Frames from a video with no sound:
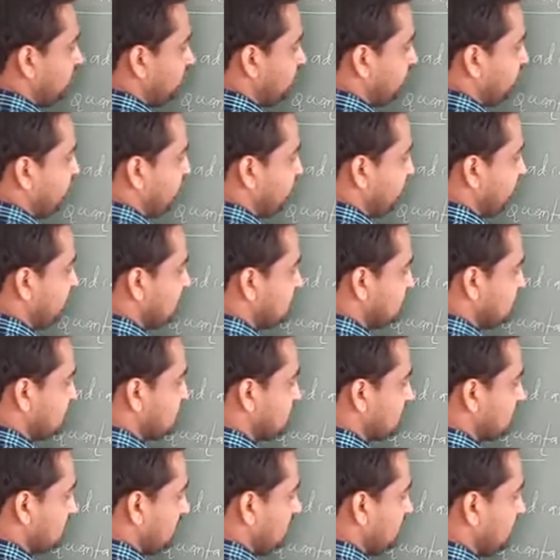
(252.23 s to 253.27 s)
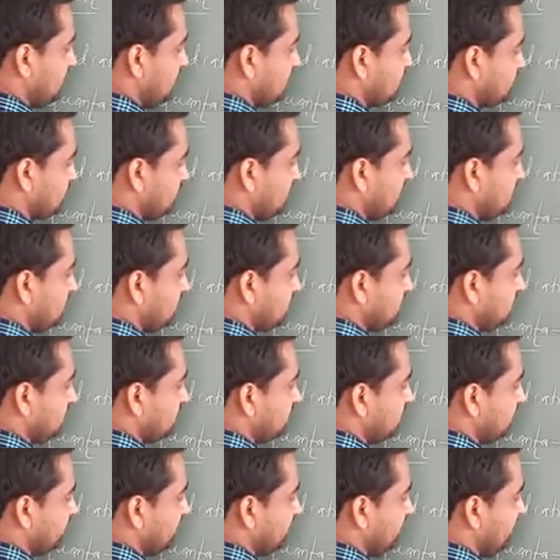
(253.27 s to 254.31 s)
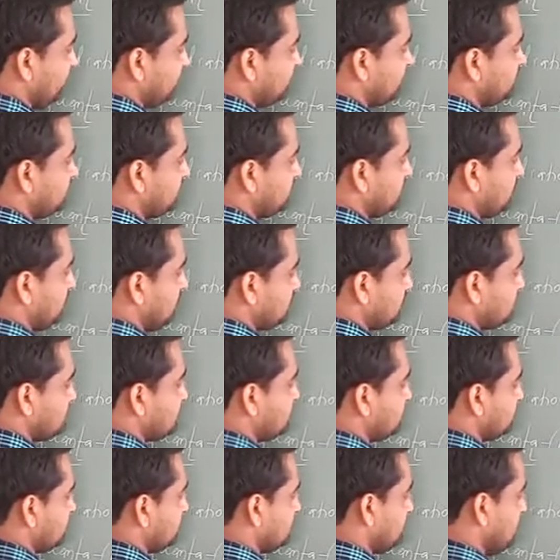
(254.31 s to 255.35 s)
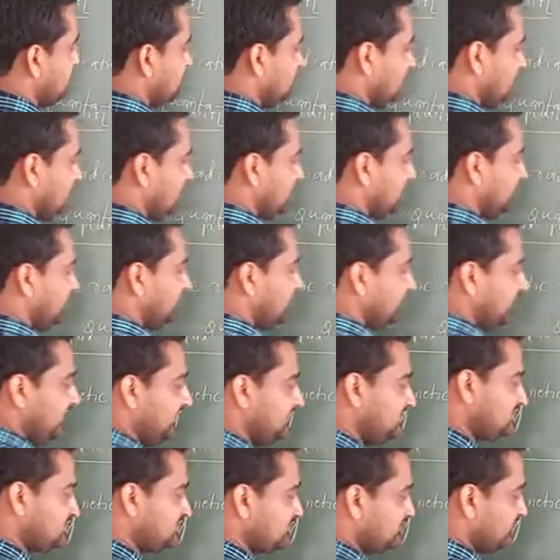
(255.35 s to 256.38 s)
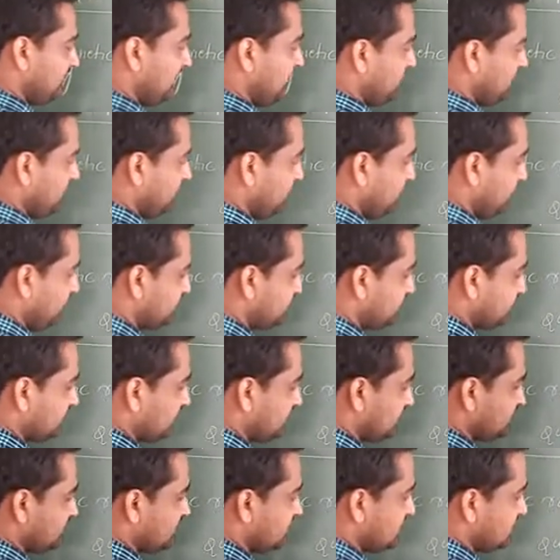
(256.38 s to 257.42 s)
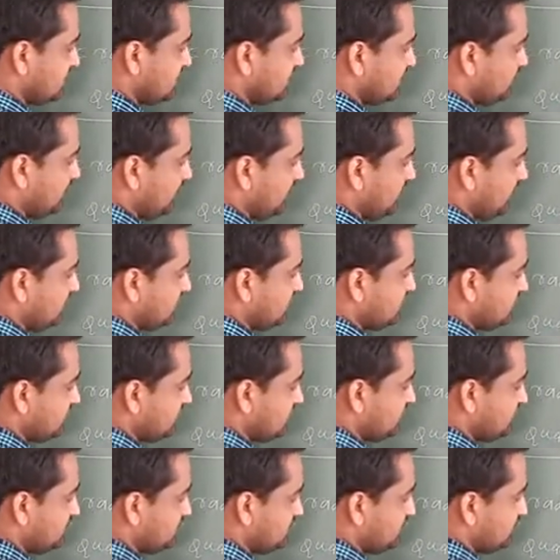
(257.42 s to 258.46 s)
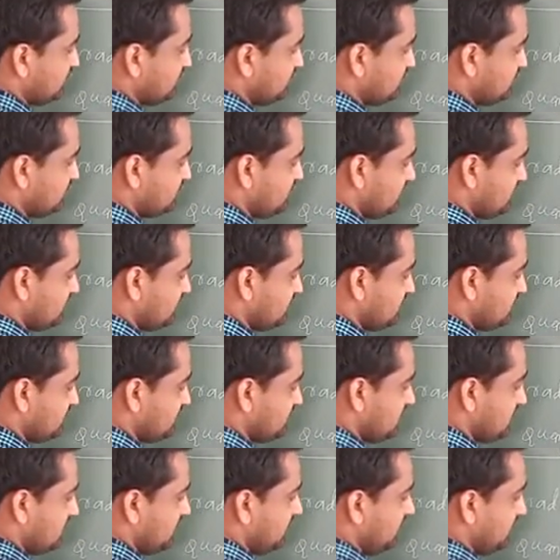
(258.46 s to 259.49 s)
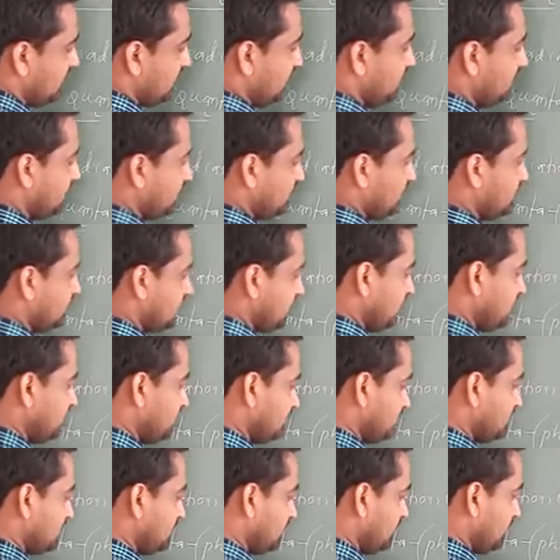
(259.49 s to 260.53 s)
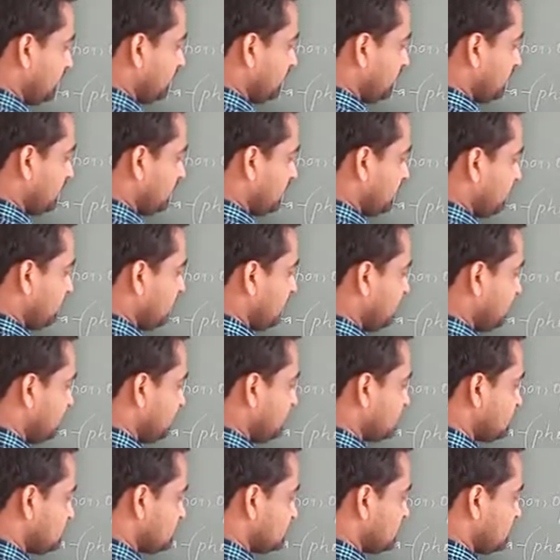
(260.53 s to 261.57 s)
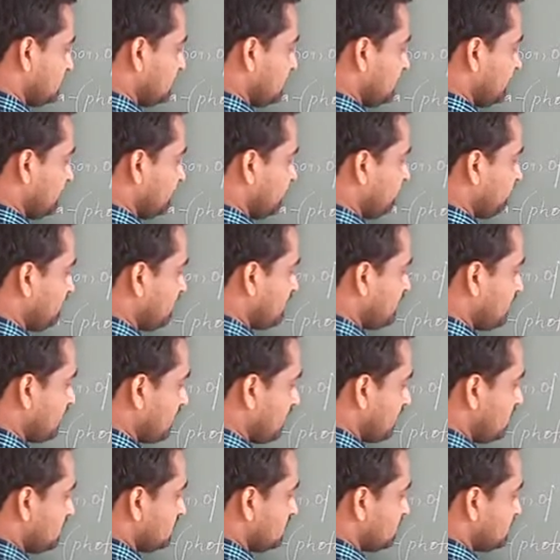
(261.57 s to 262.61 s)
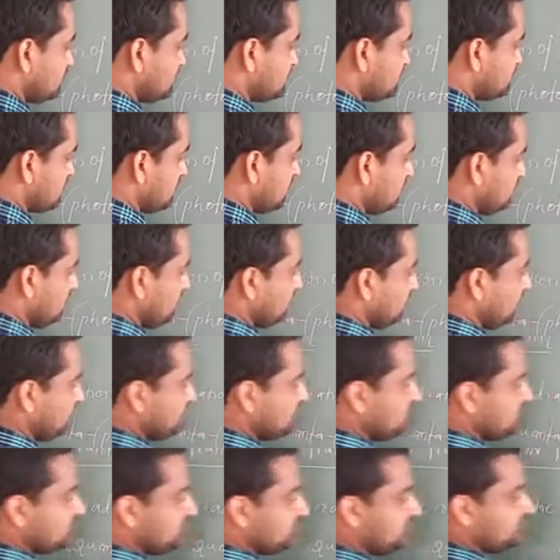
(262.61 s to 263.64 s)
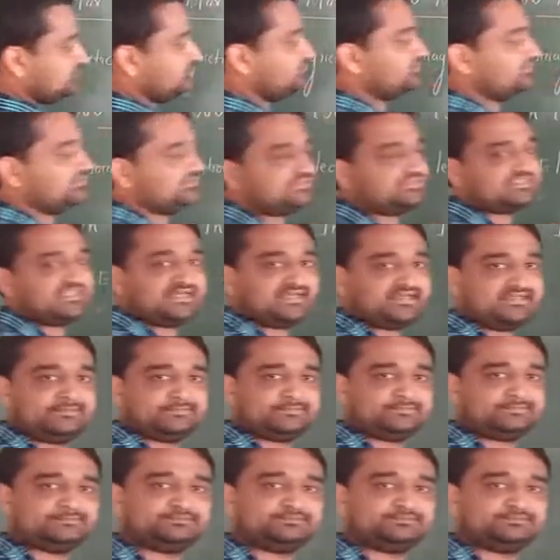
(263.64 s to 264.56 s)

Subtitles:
Where h is called as what? The Planck's constant, and its value is 6.626 into 10 to the power minus 34 joule into second.